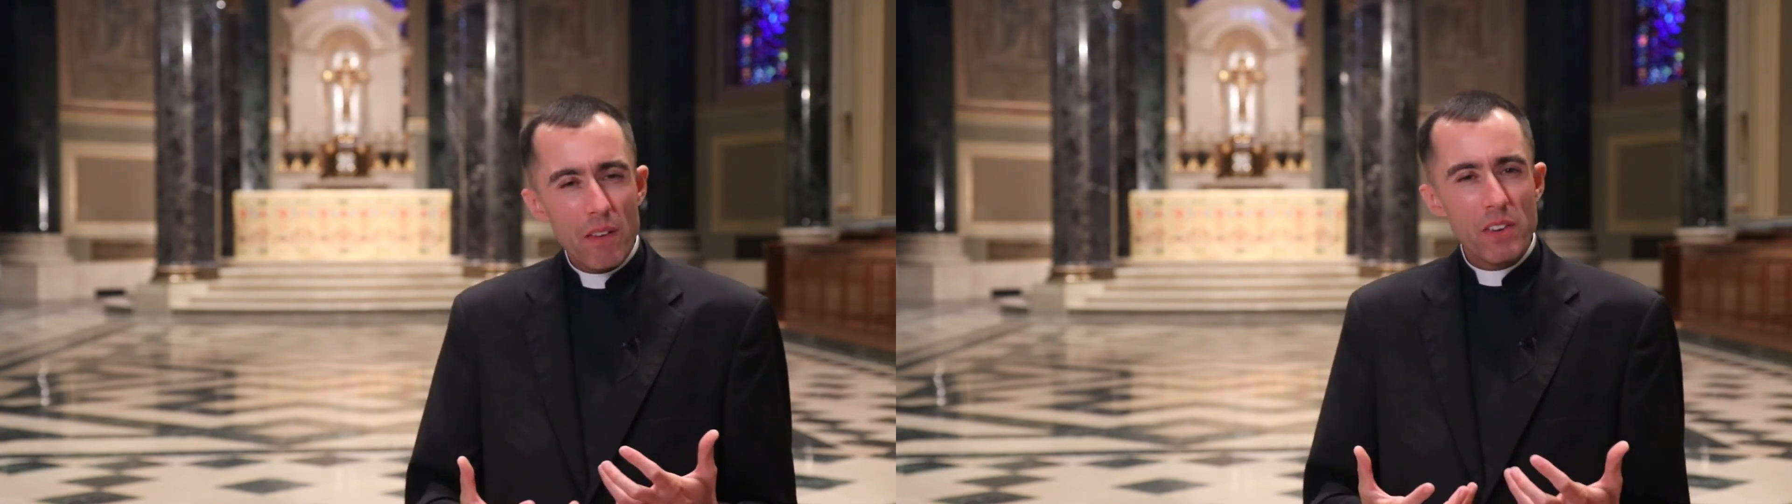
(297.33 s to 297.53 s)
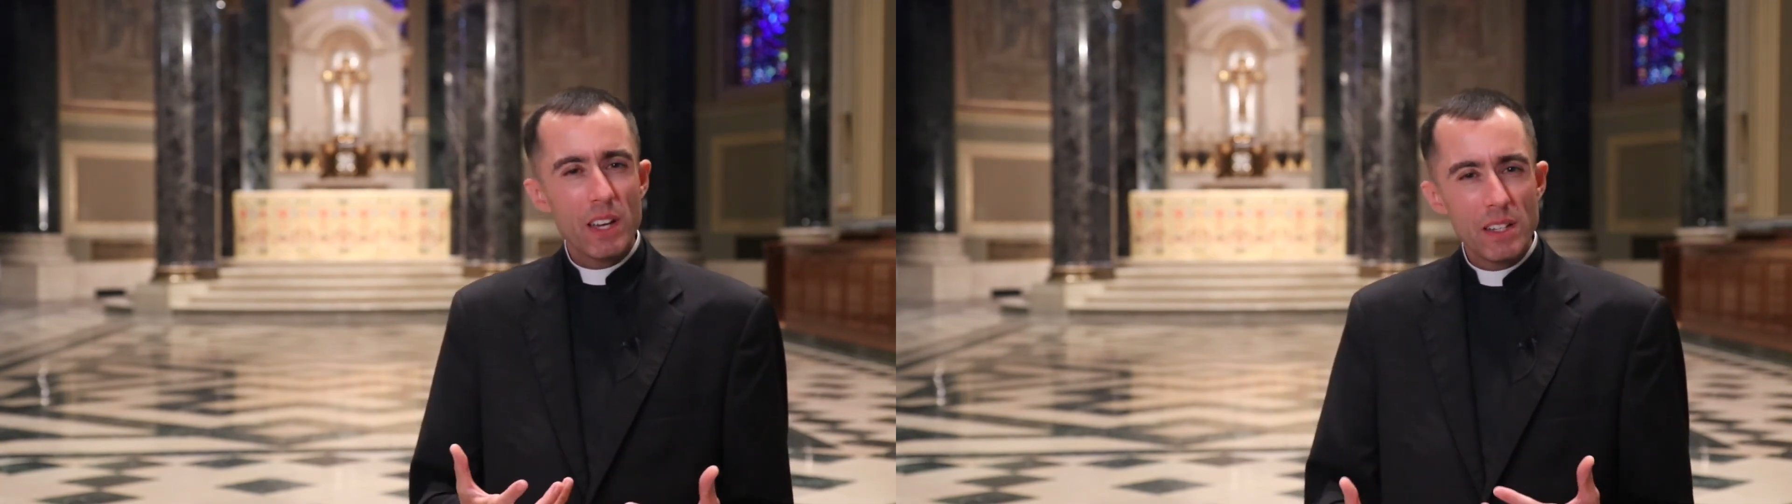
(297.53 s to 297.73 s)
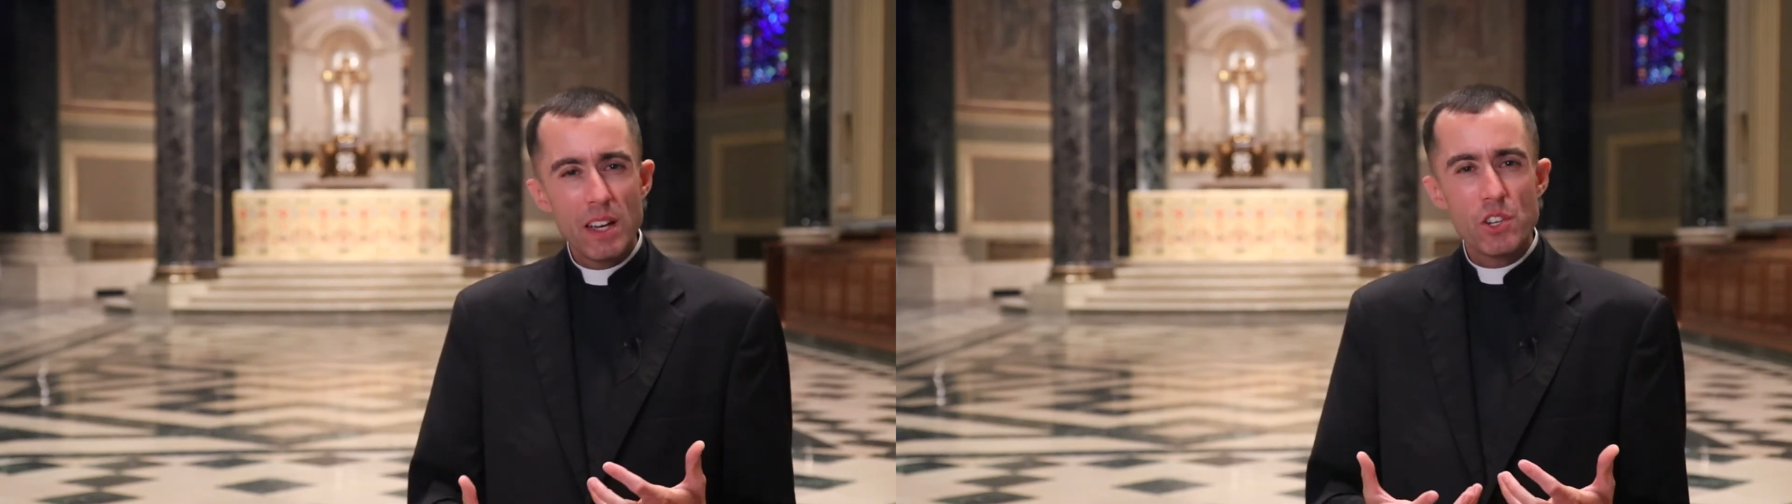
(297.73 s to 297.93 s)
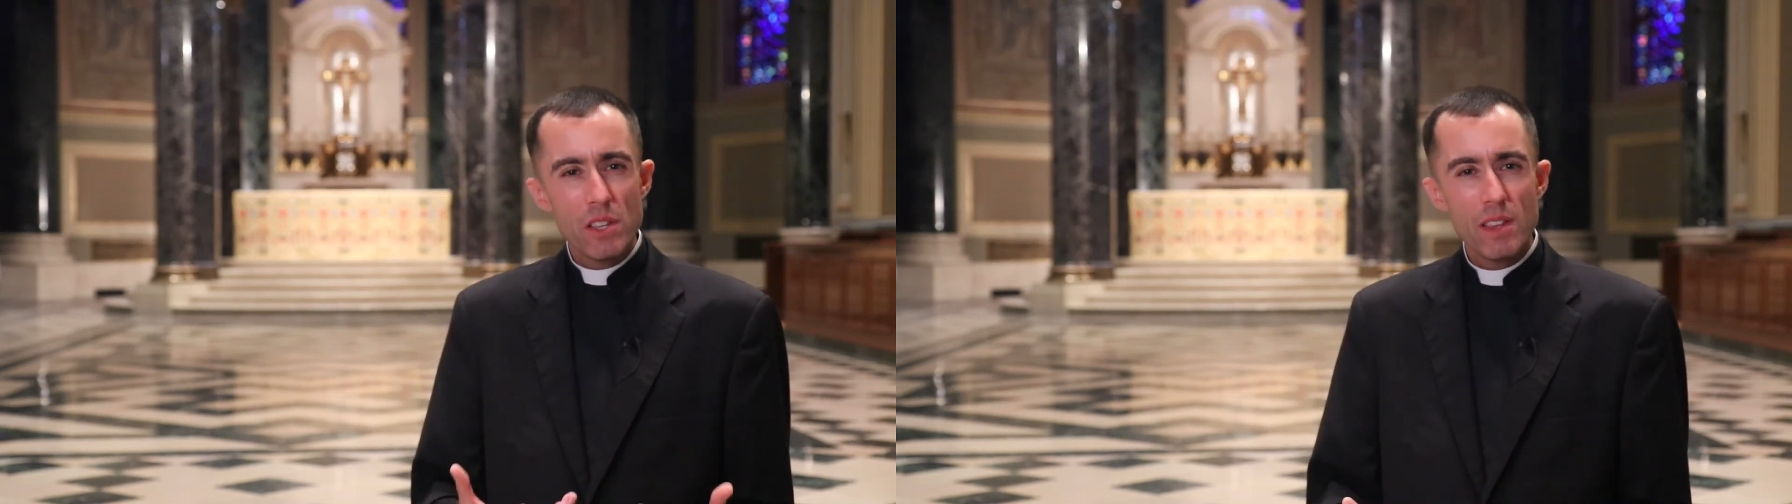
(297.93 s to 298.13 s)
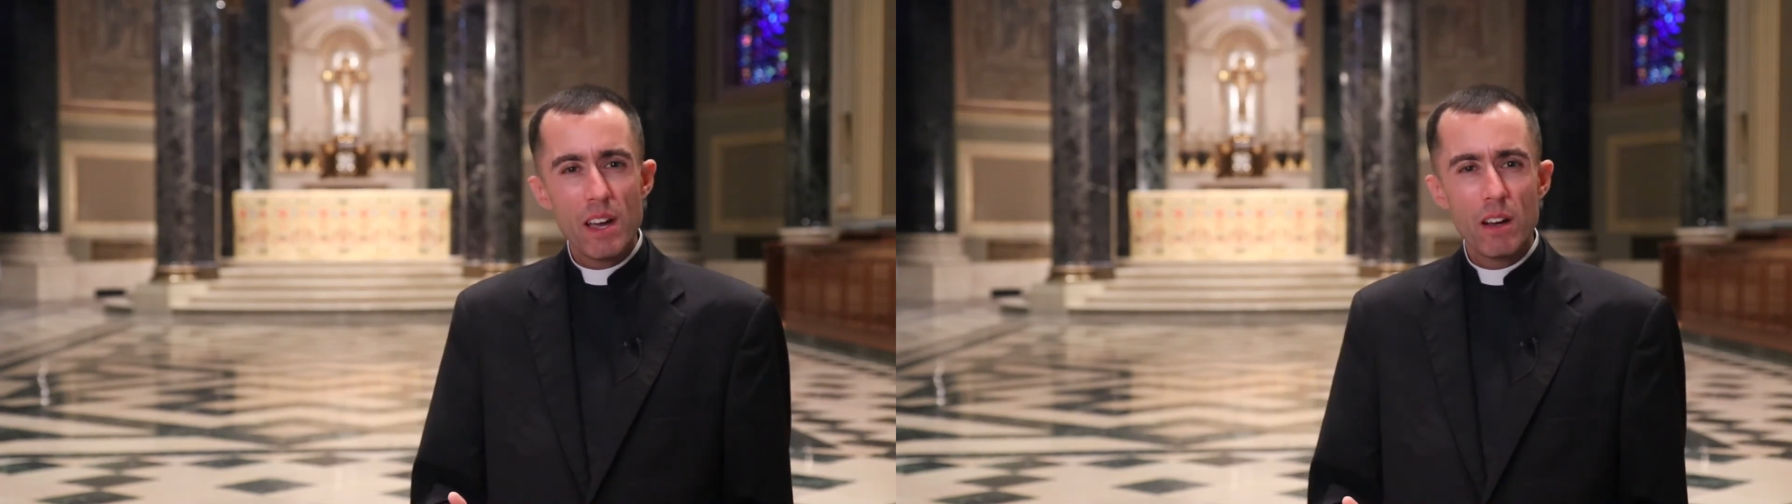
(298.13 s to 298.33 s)
of a
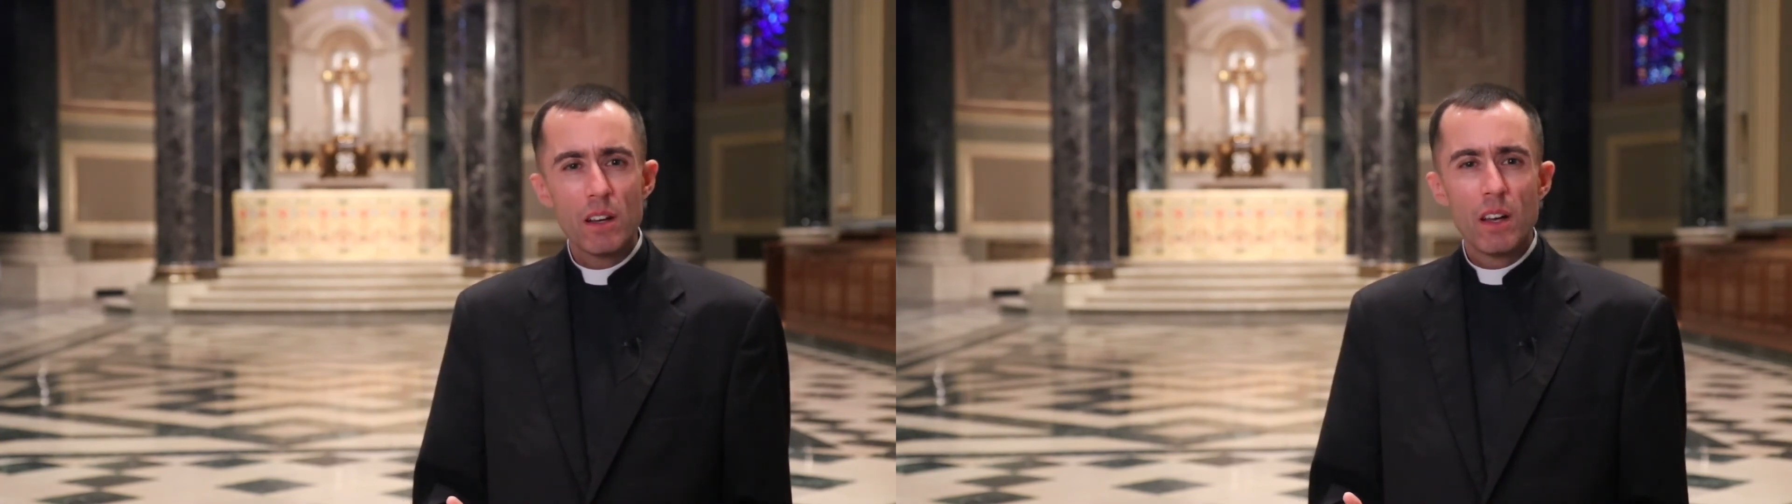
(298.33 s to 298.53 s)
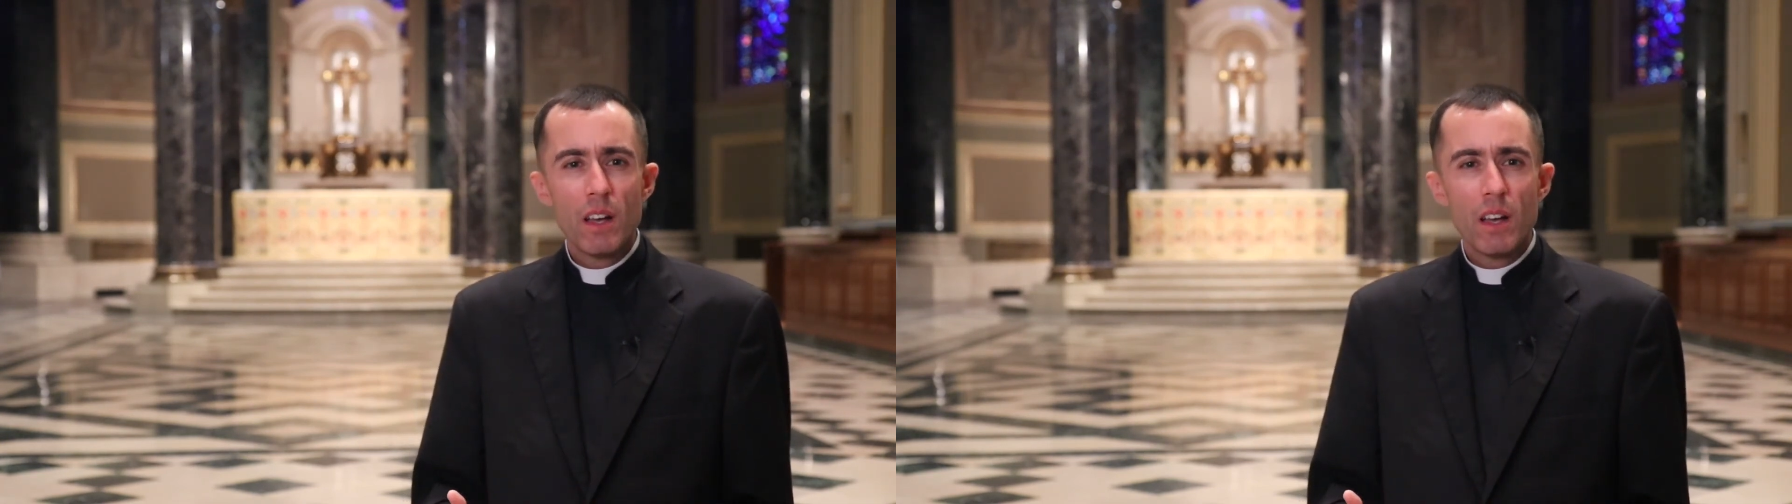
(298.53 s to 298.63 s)
connection there,